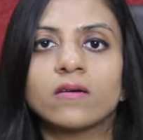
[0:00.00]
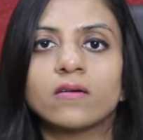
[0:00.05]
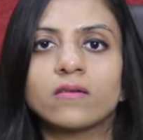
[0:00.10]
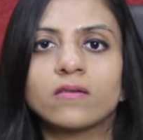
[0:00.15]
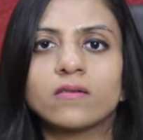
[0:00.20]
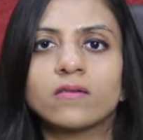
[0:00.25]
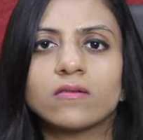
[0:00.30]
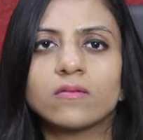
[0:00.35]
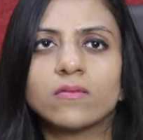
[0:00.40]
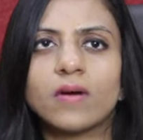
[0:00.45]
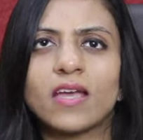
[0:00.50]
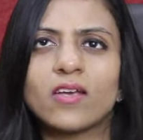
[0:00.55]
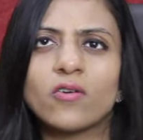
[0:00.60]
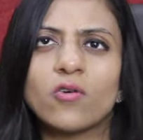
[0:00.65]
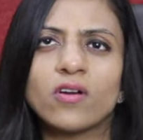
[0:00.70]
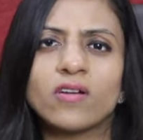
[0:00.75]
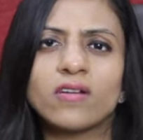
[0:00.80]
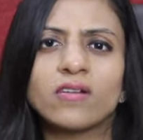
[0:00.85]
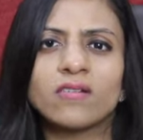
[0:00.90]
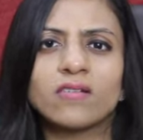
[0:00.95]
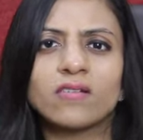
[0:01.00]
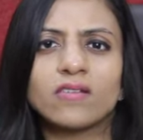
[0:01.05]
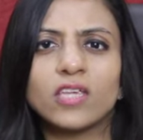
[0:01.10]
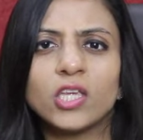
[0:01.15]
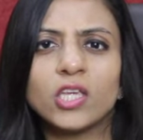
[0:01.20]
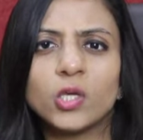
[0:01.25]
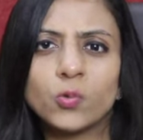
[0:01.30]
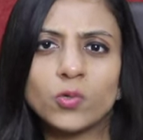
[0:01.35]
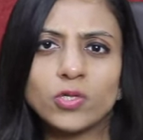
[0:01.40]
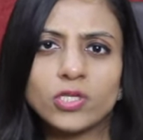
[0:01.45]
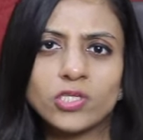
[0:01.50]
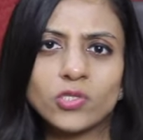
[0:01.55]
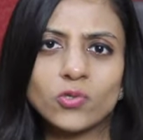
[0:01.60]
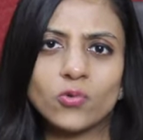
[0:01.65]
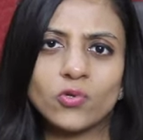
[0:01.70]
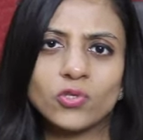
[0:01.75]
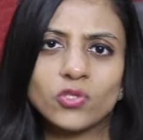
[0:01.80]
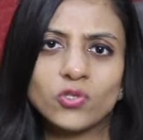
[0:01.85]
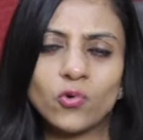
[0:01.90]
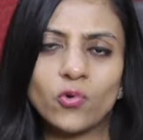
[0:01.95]
uh, I got an equal
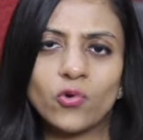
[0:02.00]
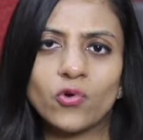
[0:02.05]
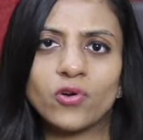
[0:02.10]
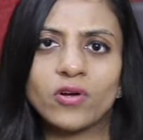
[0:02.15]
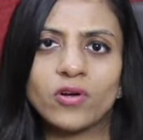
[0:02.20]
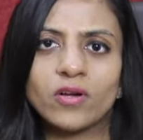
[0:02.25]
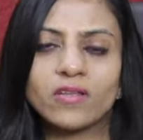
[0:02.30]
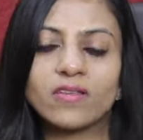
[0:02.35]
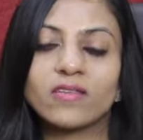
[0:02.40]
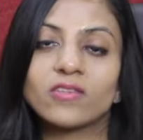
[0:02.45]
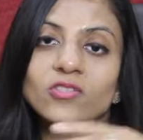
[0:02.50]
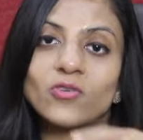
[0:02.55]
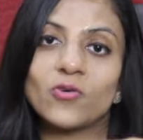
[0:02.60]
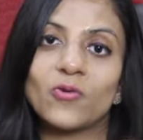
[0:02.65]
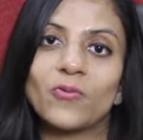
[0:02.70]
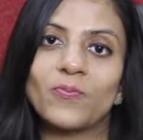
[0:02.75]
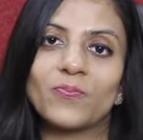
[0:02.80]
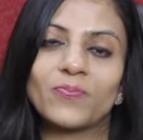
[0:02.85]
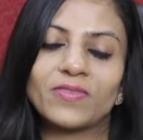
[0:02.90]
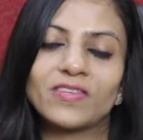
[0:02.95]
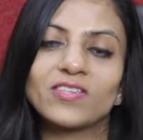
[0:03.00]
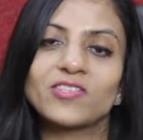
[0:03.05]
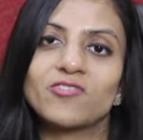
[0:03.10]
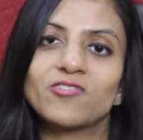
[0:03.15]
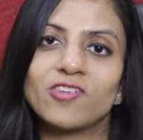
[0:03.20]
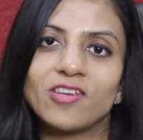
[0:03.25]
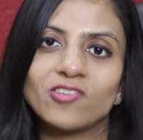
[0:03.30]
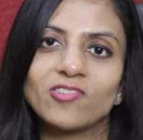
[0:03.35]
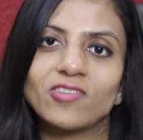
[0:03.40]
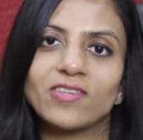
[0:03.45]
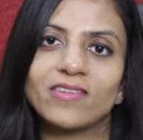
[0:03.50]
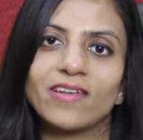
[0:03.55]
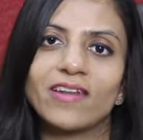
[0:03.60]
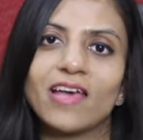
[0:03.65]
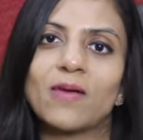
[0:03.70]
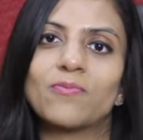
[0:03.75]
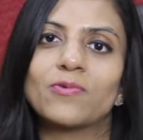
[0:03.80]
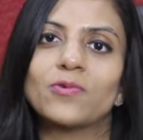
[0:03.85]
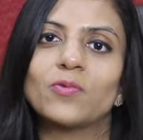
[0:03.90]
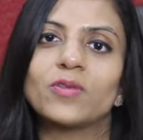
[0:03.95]
score. So the strange thing that
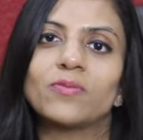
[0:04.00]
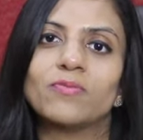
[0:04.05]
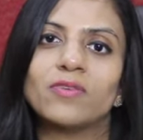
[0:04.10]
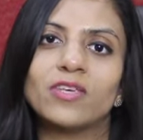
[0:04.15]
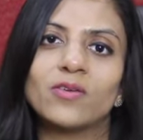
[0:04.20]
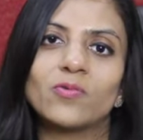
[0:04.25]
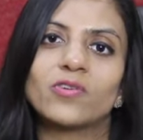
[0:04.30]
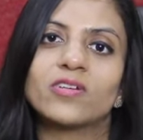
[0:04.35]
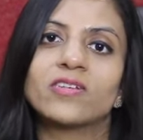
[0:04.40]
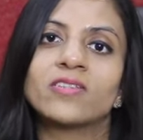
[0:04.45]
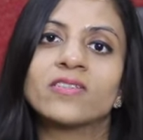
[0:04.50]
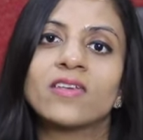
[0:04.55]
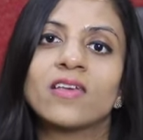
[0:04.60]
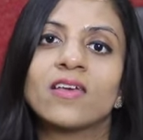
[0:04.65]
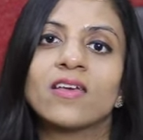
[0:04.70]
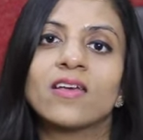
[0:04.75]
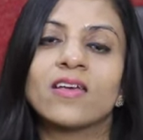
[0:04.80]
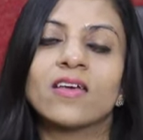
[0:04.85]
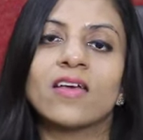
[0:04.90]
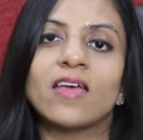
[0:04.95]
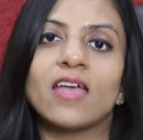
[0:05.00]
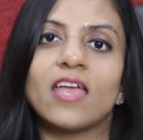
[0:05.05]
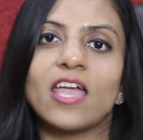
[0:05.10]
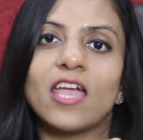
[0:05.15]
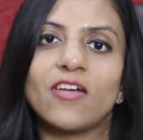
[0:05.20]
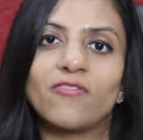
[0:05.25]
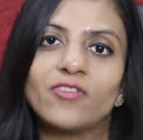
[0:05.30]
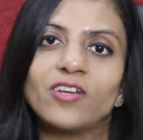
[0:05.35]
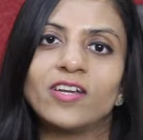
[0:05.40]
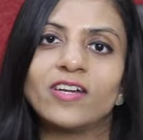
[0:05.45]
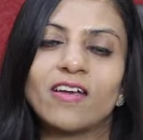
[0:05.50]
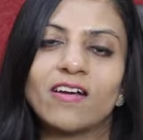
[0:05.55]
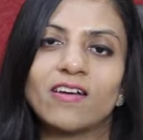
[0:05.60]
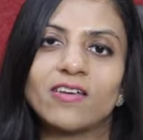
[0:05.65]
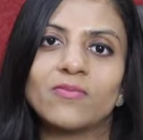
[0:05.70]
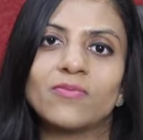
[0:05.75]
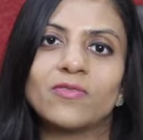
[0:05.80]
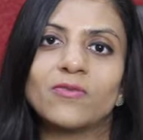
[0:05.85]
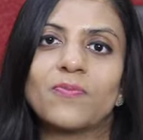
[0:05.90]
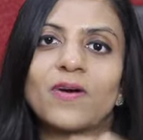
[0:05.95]
happened with me was every
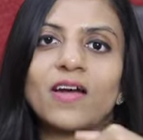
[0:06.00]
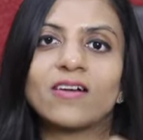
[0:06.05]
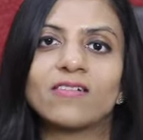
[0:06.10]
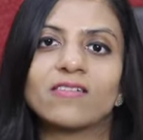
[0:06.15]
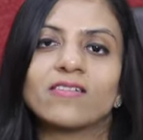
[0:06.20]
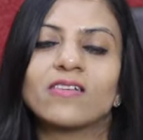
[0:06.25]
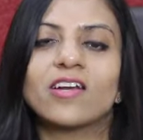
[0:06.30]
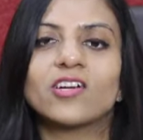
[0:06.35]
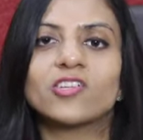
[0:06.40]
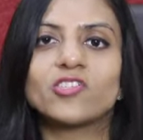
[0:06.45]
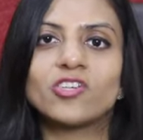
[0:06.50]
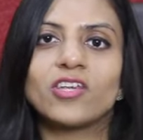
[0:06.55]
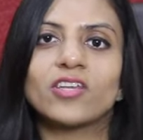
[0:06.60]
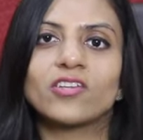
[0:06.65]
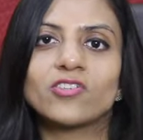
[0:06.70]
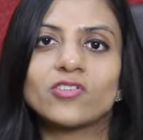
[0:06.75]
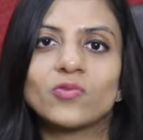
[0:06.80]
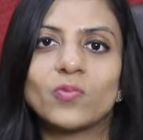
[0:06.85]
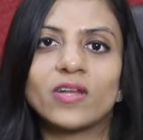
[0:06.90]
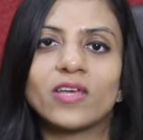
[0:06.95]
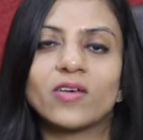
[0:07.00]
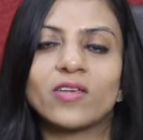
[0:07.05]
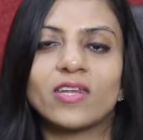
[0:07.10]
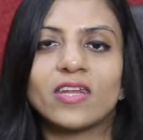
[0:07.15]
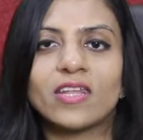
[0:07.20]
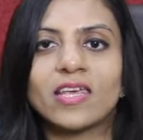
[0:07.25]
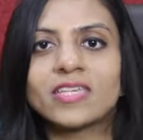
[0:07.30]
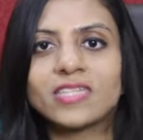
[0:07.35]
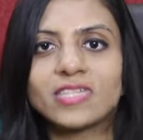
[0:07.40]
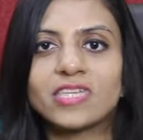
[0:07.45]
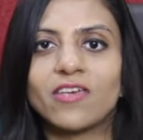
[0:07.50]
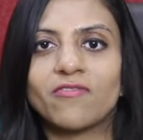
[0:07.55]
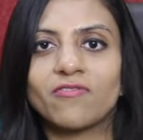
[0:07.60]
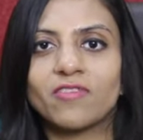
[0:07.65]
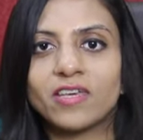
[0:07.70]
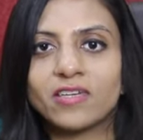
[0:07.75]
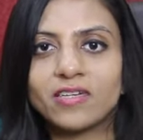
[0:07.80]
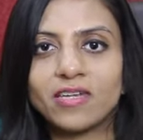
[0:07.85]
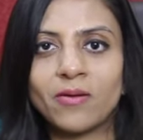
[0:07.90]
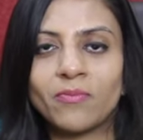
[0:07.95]
time the pattern had changed when I next gave
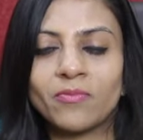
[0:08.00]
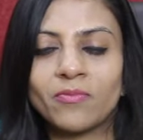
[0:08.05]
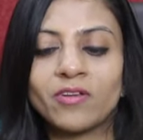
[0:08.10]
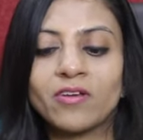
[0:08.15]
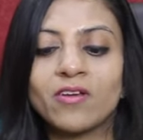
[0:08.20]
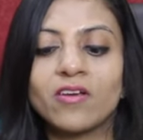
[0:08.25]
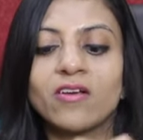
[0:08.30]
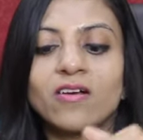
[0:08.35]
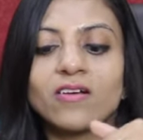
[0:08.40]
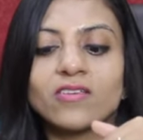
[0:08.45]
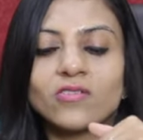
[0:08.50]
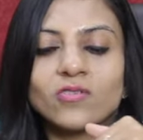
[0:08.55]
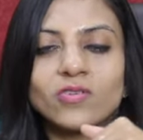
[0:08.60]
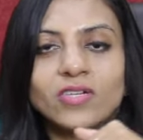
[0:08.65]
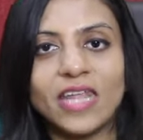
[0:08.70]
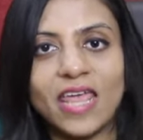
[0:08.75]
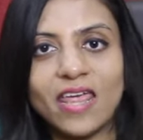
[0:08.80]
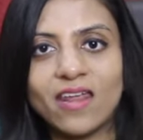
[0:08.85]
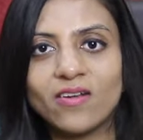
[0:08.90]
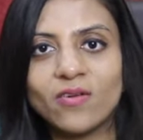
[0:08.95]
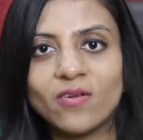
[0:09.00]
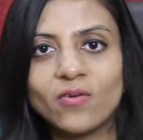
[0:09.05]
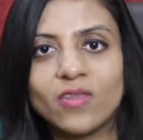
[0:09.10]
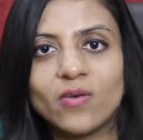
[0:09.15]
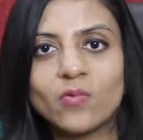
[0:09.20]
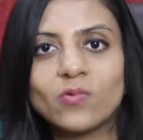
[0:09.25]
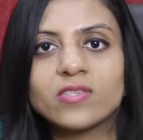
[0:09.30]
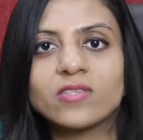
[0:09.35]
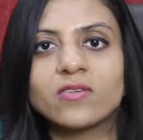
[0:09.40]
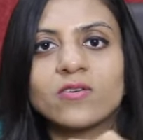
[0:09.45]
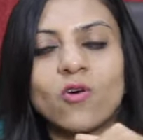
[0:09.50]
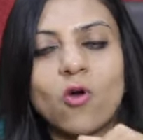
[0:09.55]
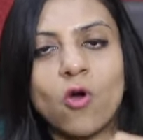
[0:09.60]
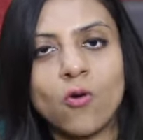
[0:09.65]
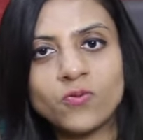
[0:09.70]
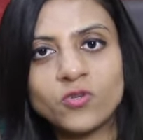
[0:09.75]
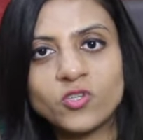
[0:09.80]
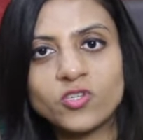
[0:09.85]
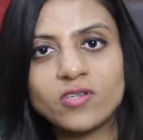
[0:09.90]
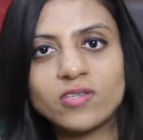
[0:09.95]
the attempt. So ten, there was an
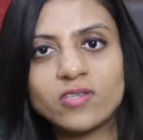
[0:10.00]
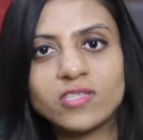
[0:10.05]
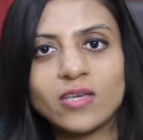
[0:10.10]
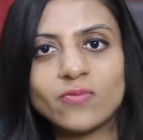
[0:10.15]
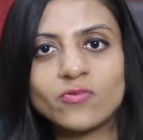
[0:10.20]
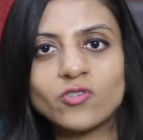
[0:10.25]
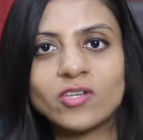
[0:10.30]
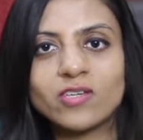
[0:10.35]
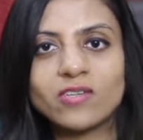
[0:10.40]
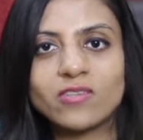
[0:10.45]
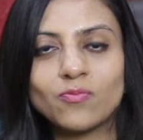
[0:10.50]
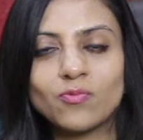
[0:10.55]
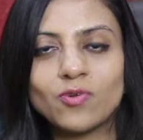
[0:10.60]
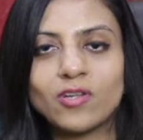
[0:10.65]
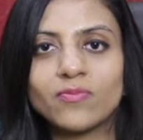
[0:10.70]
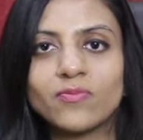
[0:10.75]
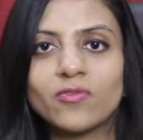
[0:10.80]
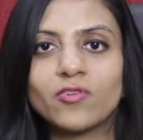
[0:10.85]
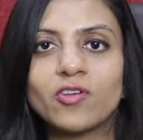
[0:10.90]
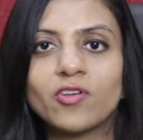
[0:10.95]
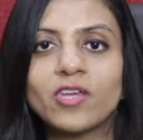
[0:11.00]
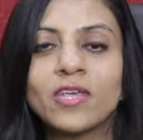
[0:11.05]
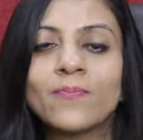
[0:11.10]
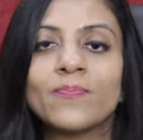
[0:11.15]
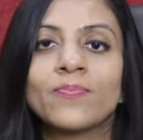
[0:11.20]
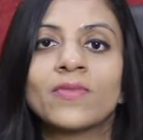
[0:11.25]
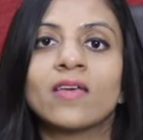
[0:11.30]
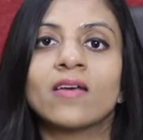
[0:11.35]
optional subject in the preliminary,